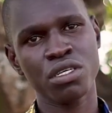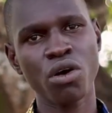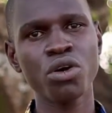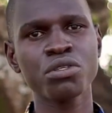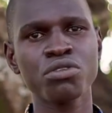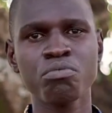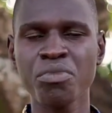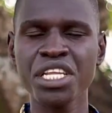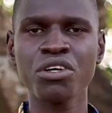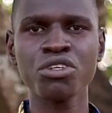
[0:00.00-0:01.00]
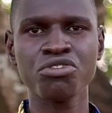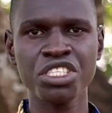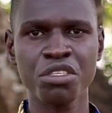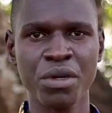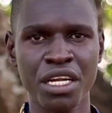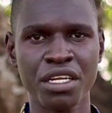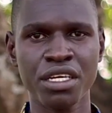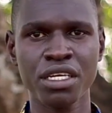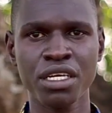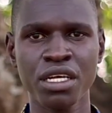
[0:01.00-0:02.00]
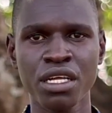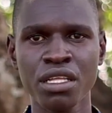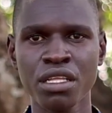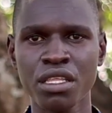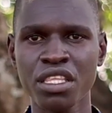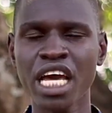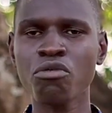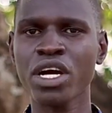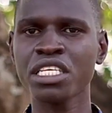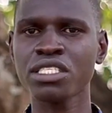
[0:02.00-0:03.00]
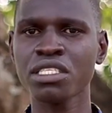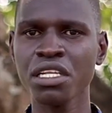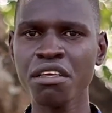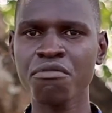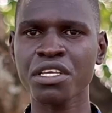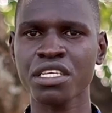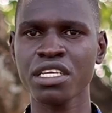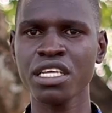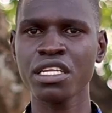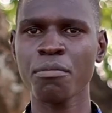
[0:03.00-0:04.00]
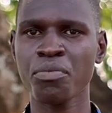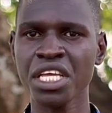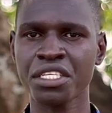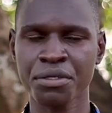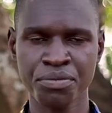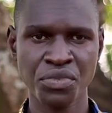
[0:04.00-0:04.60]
on medical treatment. That one is living in the pit.